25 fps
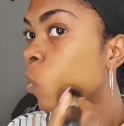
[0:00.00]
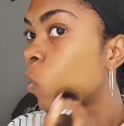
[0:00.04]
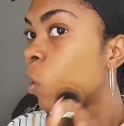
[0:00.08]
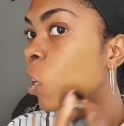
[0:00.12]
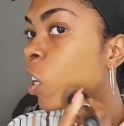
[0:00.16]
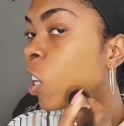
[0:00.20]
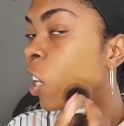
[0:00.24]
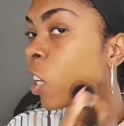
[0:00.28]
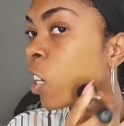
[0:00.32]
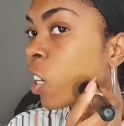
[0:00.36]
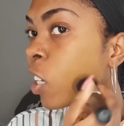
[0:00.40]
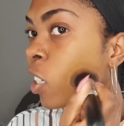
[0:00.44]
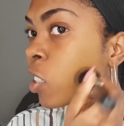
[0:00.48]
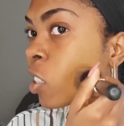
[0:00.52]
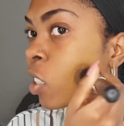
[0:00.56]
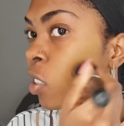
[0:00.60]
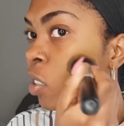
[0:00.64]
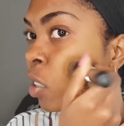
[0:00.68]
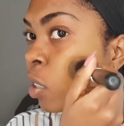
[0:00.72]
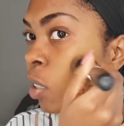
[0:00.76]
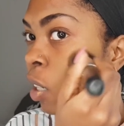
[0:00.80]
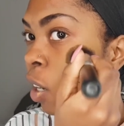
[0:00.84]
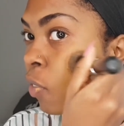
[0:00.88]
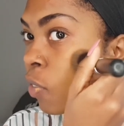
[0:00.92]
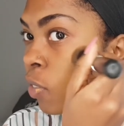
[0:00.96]
And like I said,
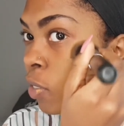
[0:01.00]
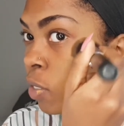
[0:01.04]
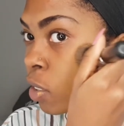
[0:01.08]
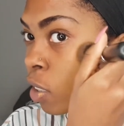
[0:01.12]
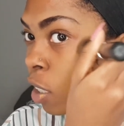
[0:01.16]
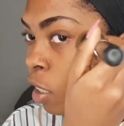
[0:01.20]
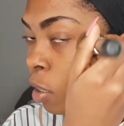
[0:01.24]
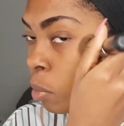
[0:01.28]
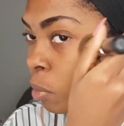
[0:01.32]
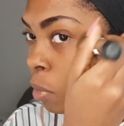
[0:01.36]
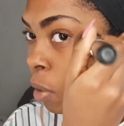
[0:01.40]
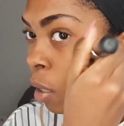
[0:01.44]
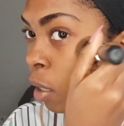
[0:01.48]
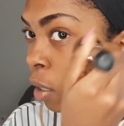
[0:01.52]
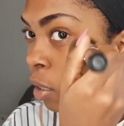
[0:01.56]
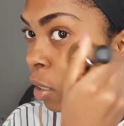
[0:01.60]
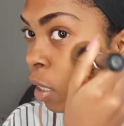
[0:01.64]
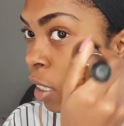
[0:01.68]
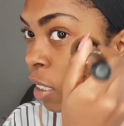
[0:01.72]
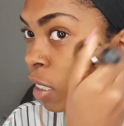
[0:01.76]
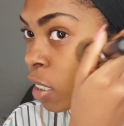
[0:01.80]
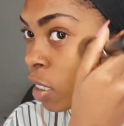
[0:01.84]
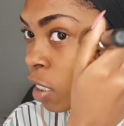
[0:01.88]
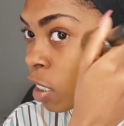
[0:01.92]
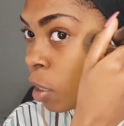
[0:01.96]
to cover dark marks, I
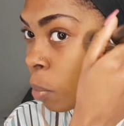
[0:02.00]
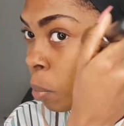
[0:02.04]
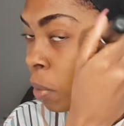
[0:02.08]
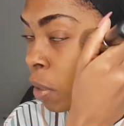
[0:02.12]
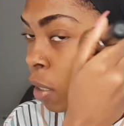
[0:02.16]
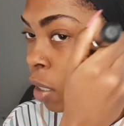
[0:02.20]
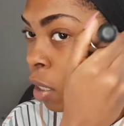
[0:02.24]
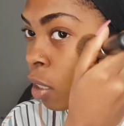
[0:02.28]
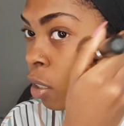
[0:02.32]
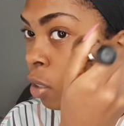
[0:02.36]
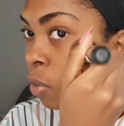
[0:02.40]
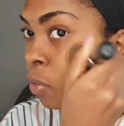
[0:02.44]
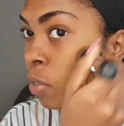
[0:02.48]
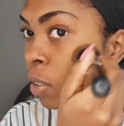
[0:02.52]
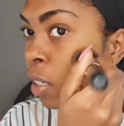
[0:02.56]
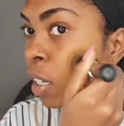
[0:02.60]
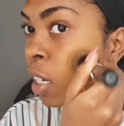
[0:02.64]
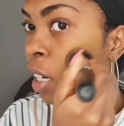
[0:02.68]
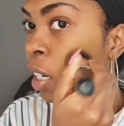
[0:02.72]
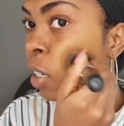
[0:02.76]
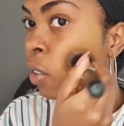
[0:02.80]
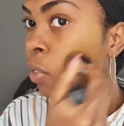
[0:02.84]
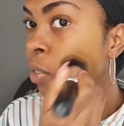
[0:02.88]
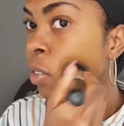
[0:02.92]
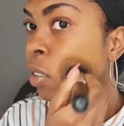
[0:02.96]
stipple it over the
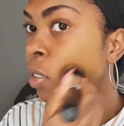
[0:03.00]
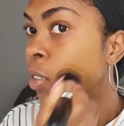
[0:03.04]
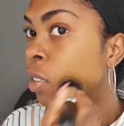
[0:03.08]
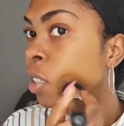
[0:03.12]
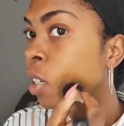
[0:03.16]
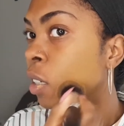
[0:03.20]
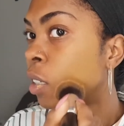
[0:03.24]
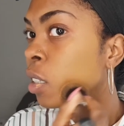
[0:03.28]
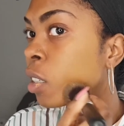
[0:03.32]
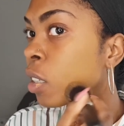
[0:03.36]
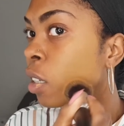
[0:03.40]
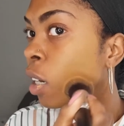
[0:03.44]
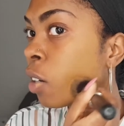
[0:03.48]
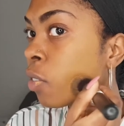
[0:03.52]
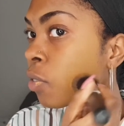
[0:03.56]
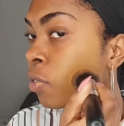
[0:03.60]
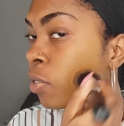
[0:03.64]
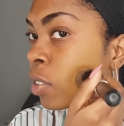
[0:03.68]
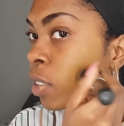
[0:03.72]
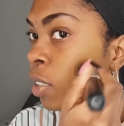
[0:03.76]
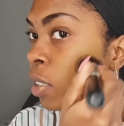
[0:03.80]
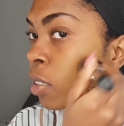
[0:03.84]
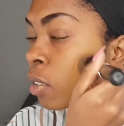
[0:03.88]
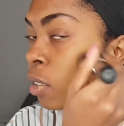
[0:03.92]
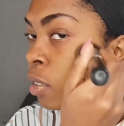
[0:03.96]
areas that need
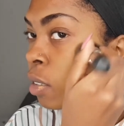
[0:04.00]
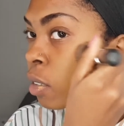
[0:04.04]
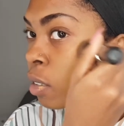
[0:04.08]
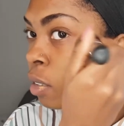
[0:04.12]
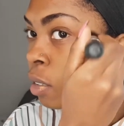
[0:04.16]
covering.